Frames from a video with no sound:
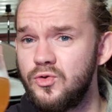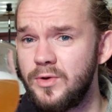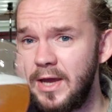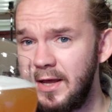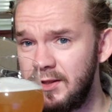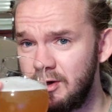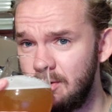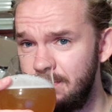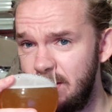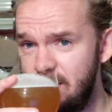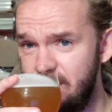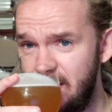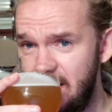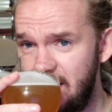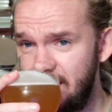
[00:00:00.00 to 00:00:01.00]
you do get a little
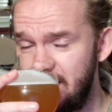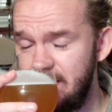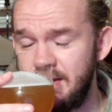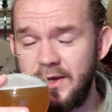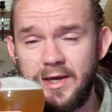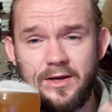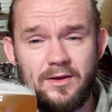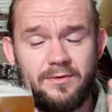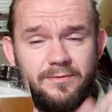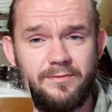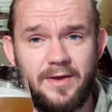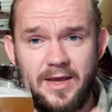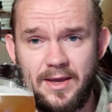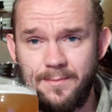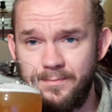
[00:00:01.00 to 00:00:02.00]
bit of that kind of
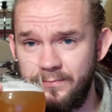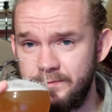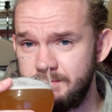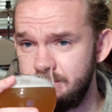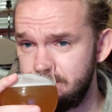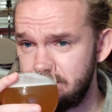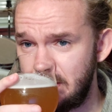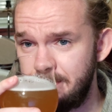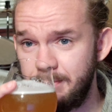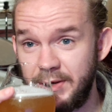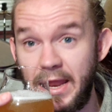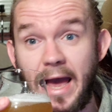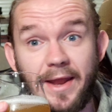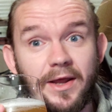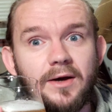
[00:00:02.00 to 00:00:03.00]

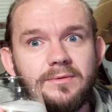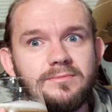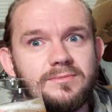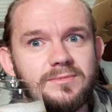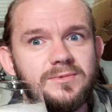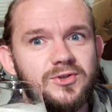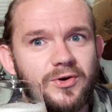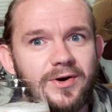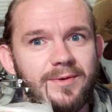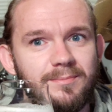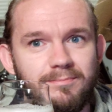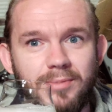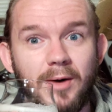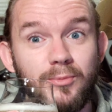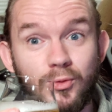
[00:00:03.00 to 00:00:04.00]
banana, sort of
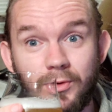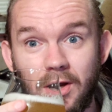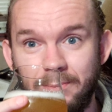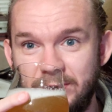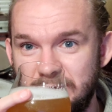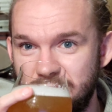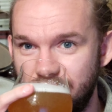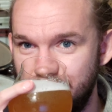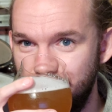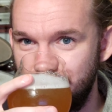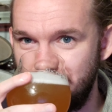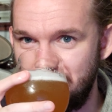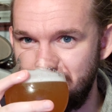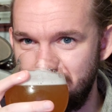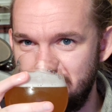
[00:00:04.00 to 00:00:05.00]
bubblegummy sort of
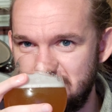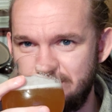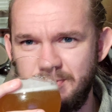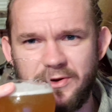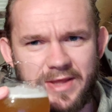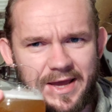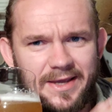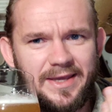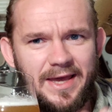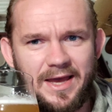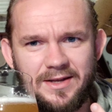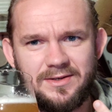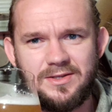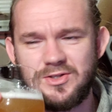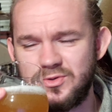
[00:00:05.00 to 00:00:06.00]
note out of this beer, that
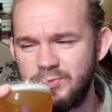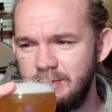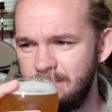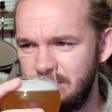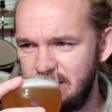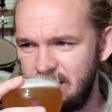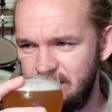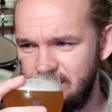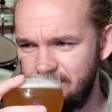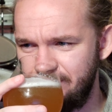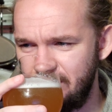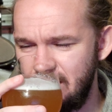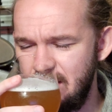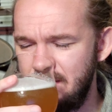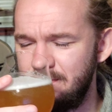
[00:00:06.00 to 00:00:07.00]
candied sweet banana.
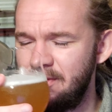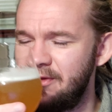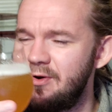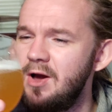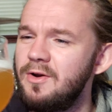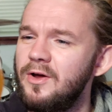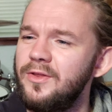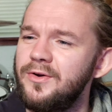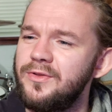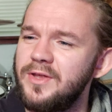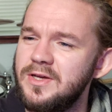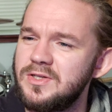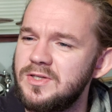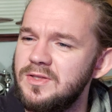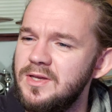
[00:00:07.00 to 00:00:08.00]
But there are other
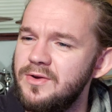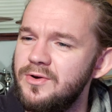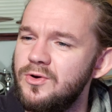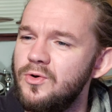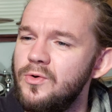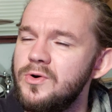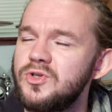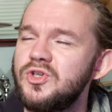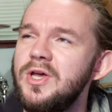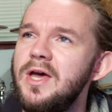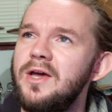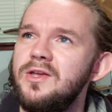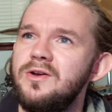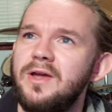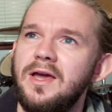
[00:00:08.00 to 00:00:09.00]
things in there, of course.
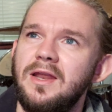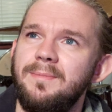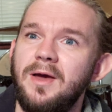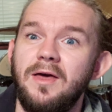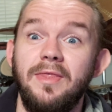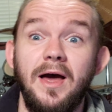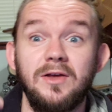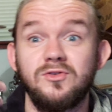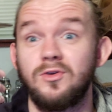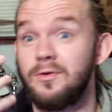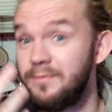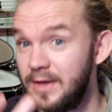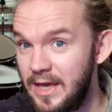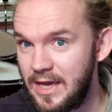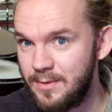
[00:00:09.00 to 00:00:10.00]
You're getting a bit of that
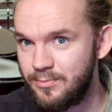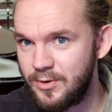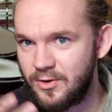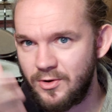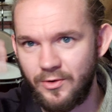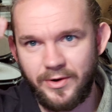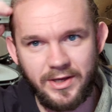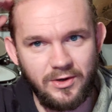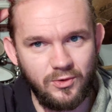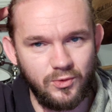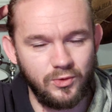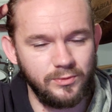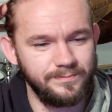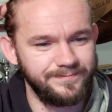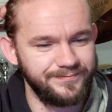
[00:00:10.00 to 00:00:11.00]
sort of apricot-y
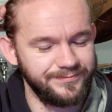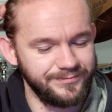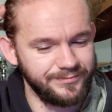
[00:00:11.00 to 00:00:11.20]
note,